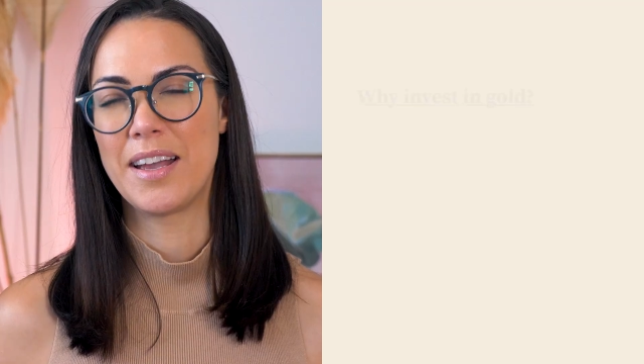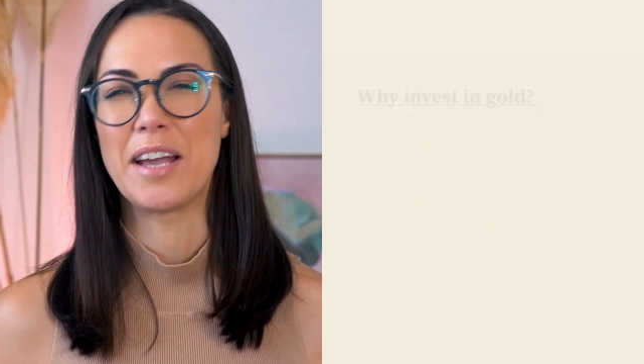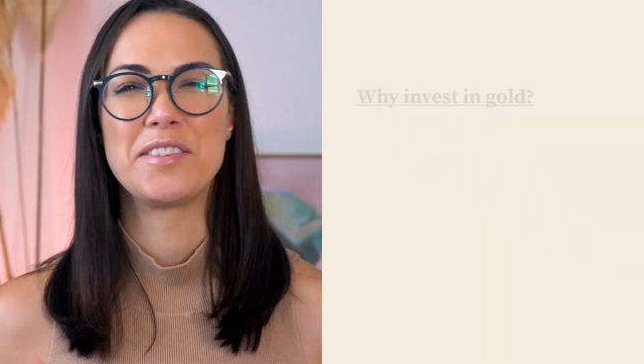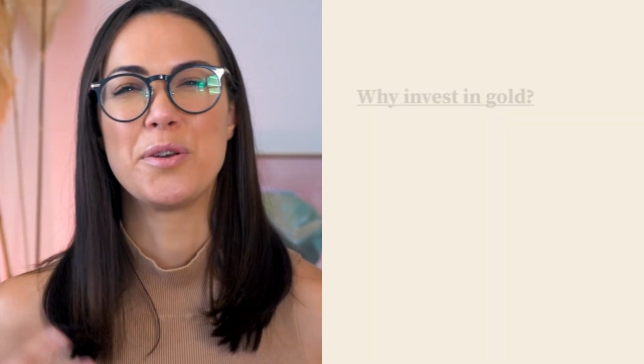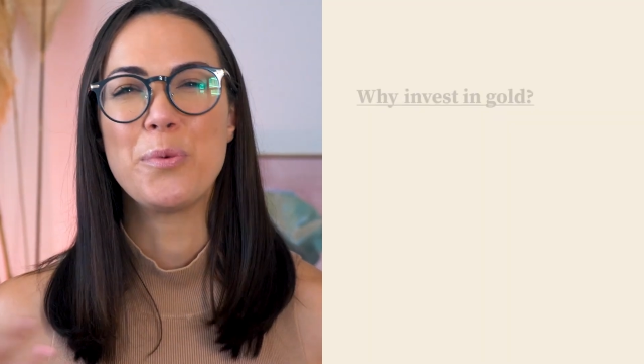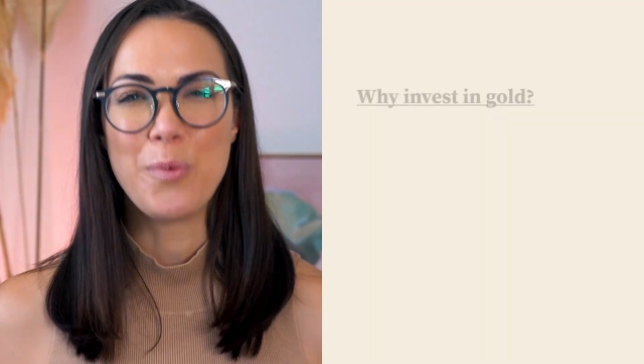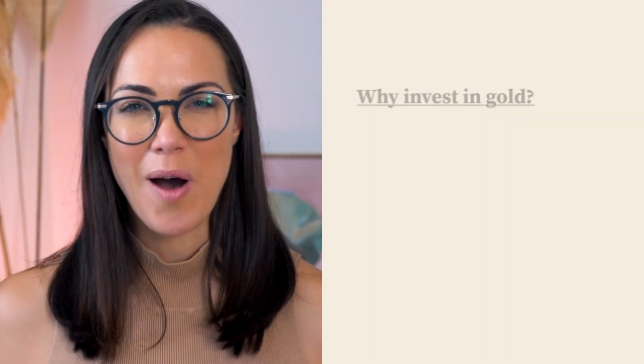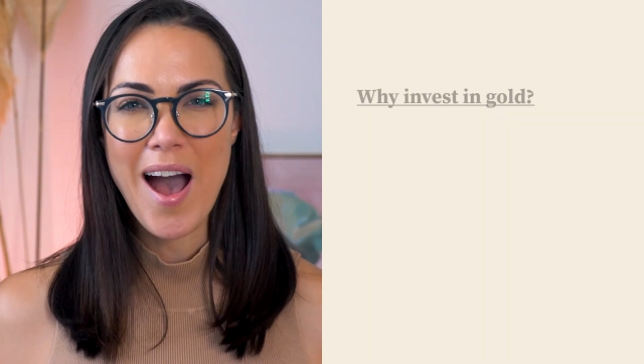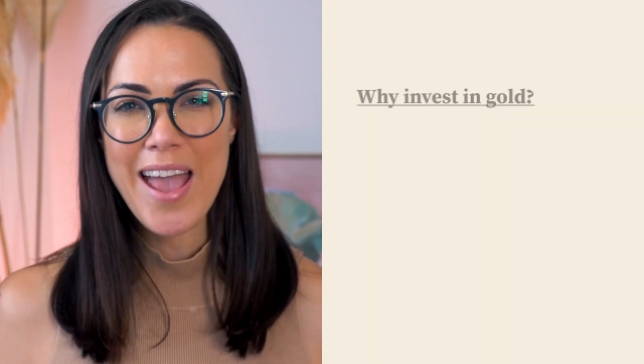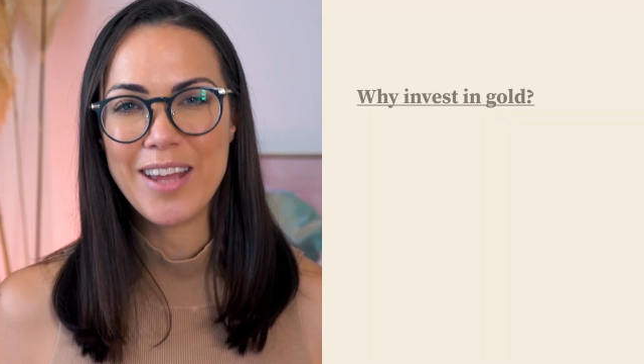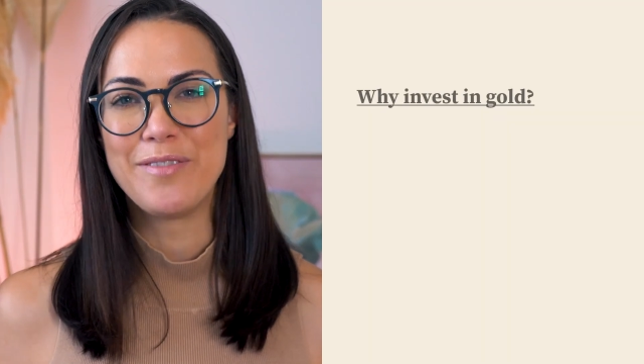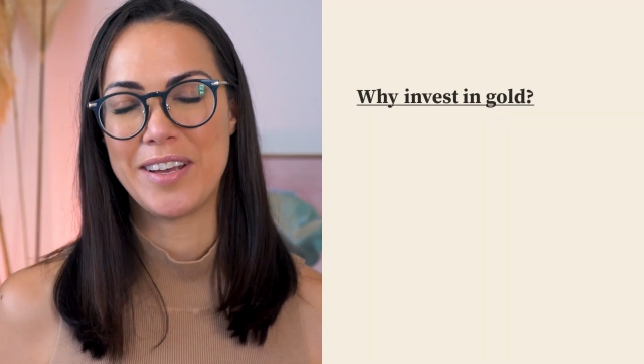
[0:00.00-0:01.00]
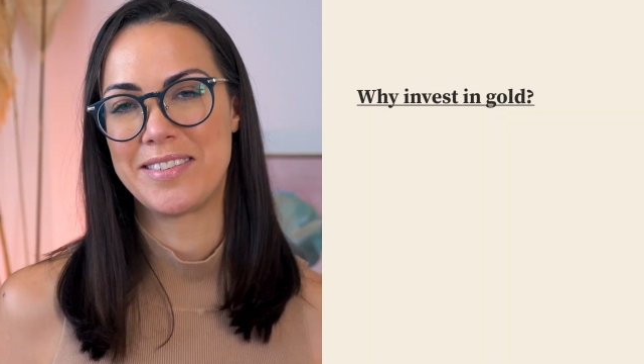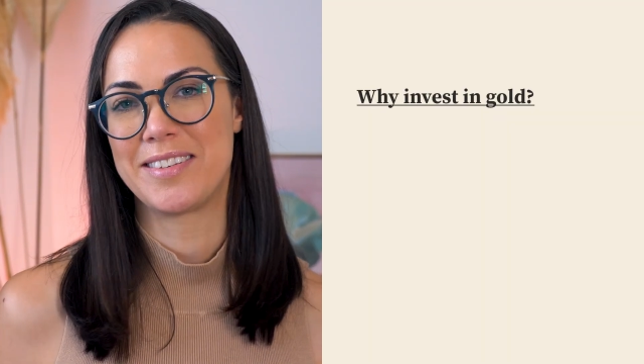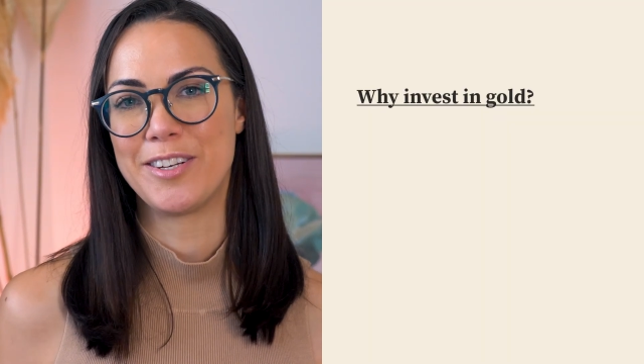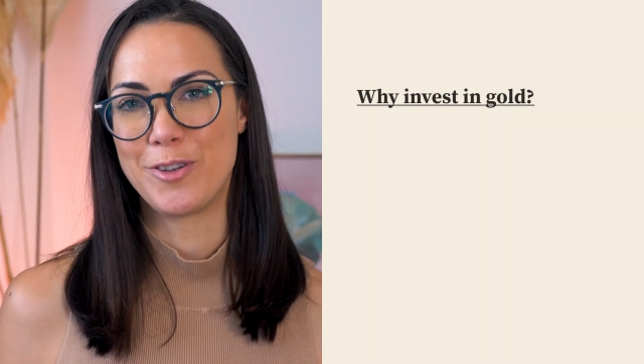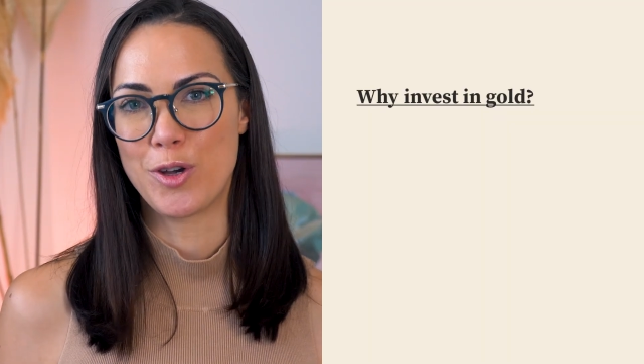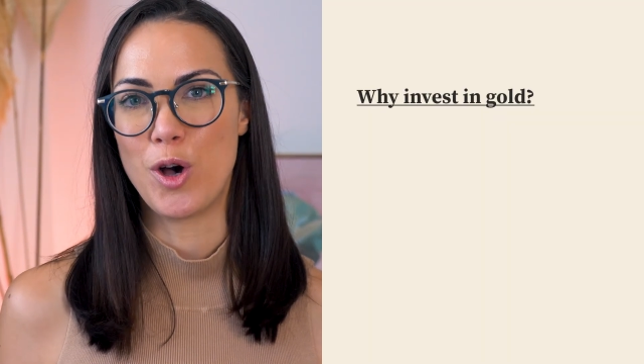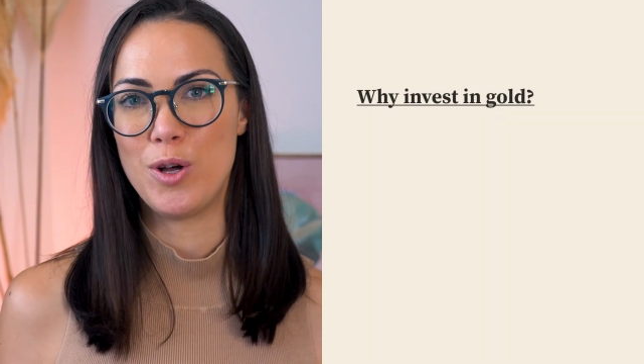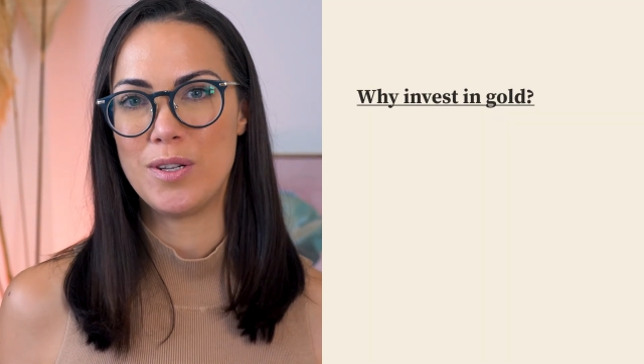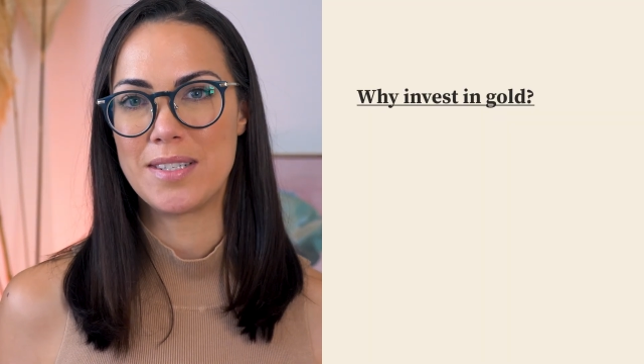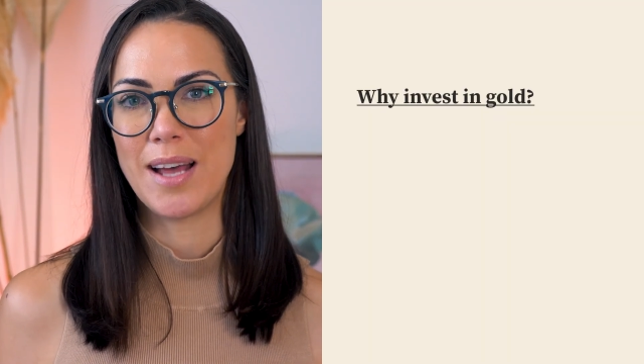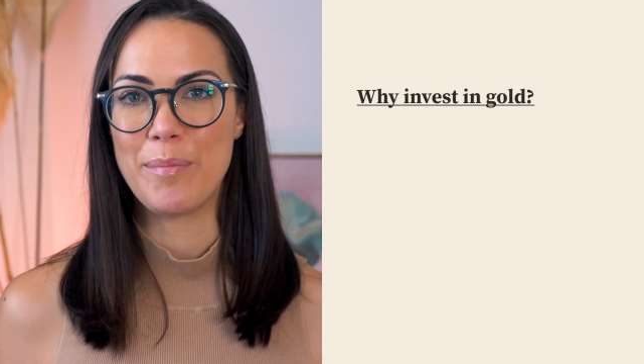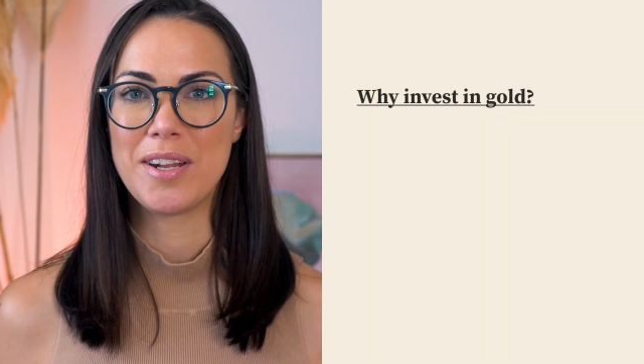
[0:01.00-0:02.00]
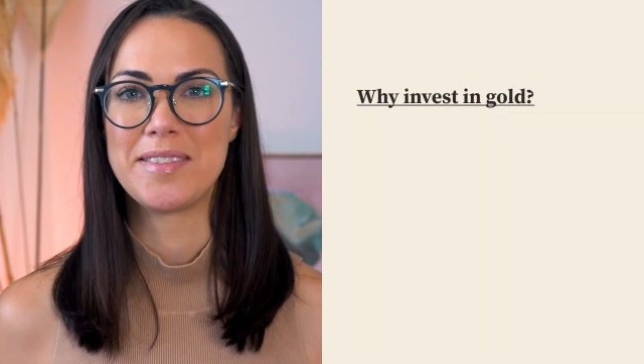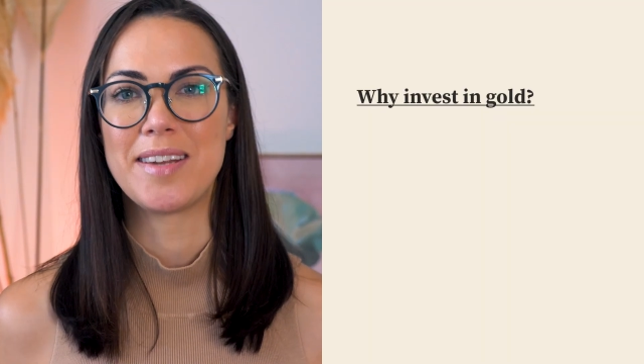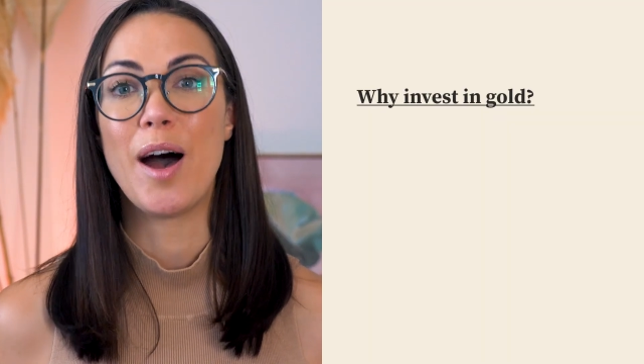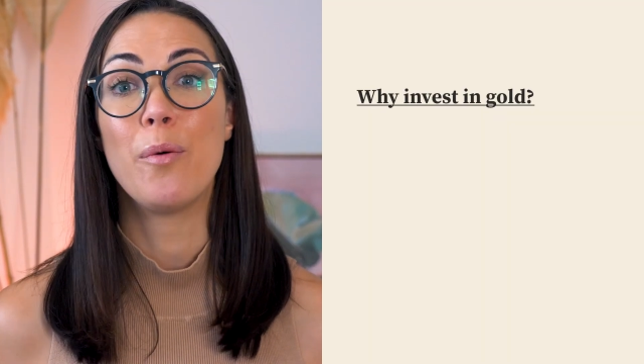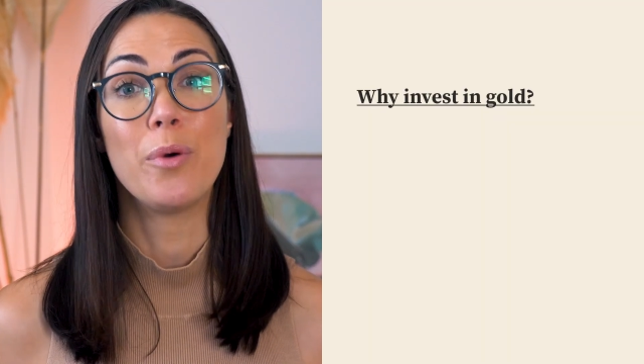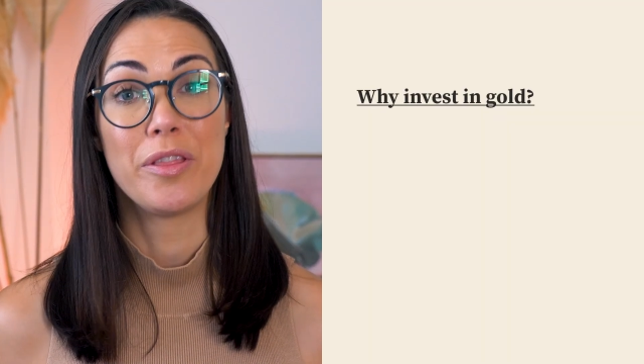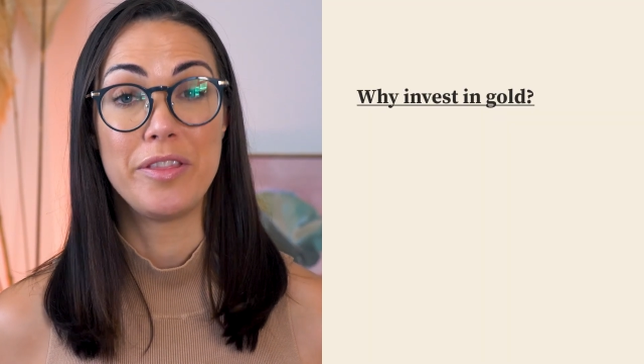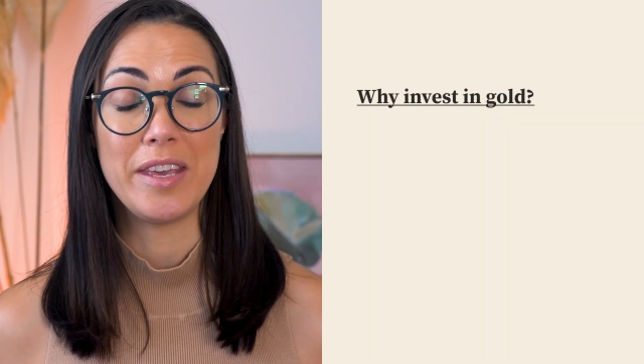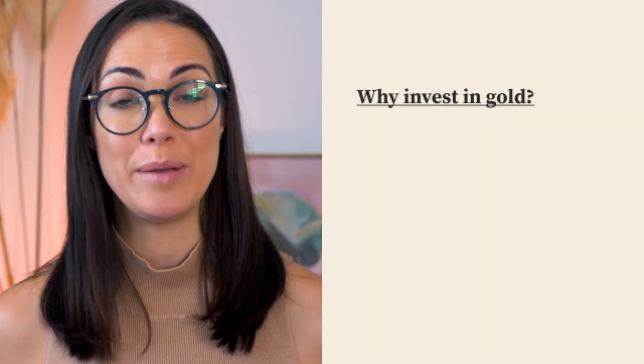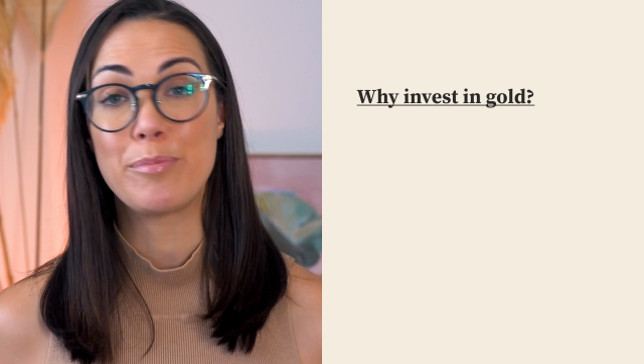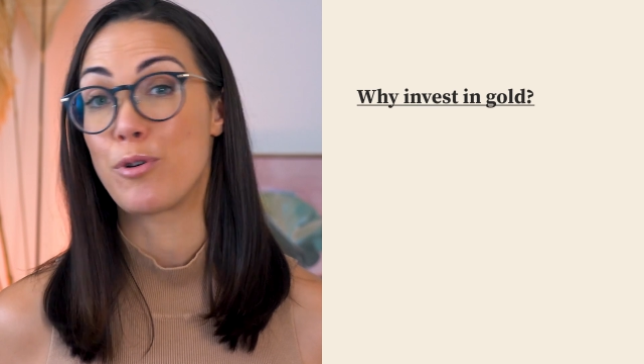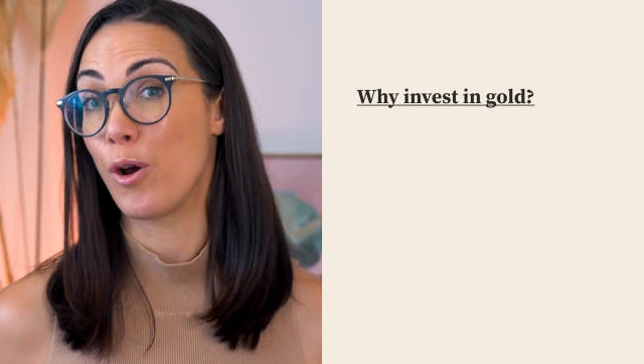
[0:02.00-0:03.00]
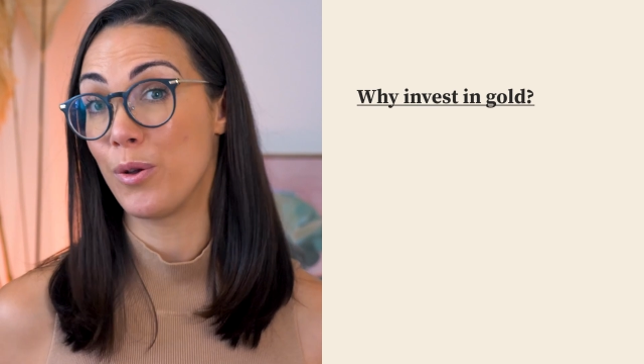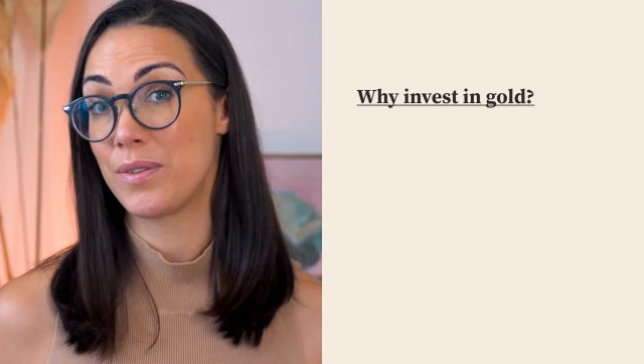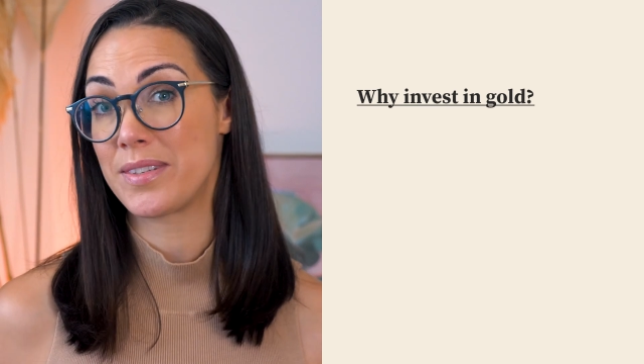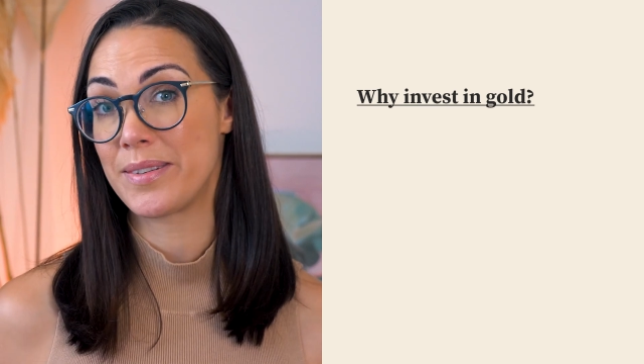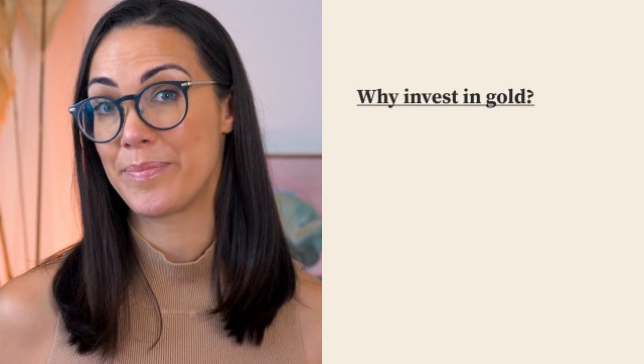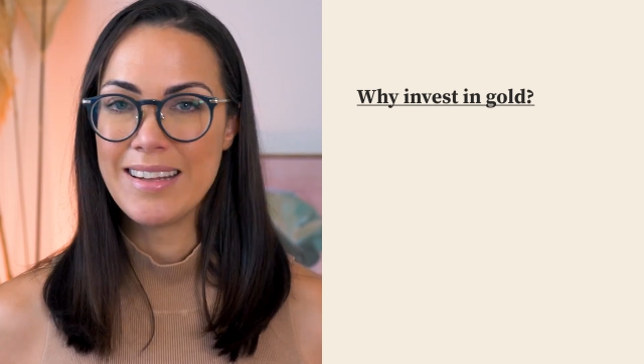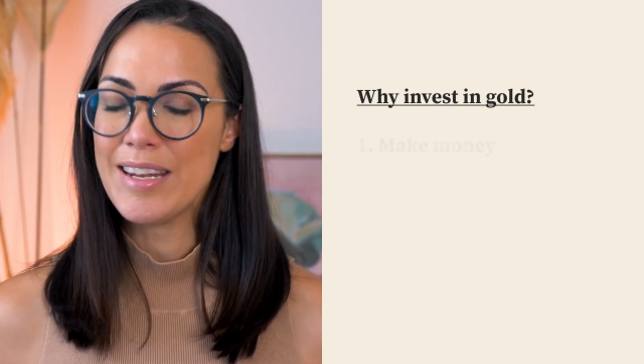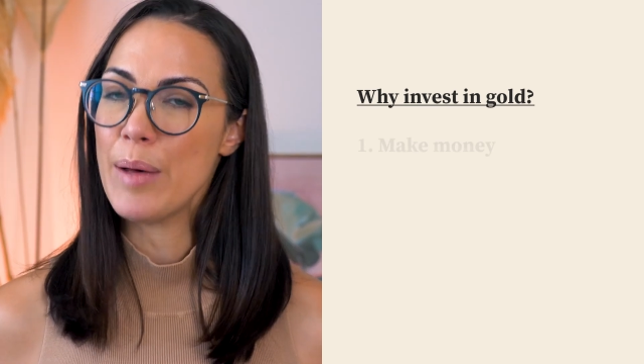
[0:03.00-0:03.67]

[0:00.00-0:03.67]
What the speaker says: Okay, so why invest in gold? I'm going to start with the pros.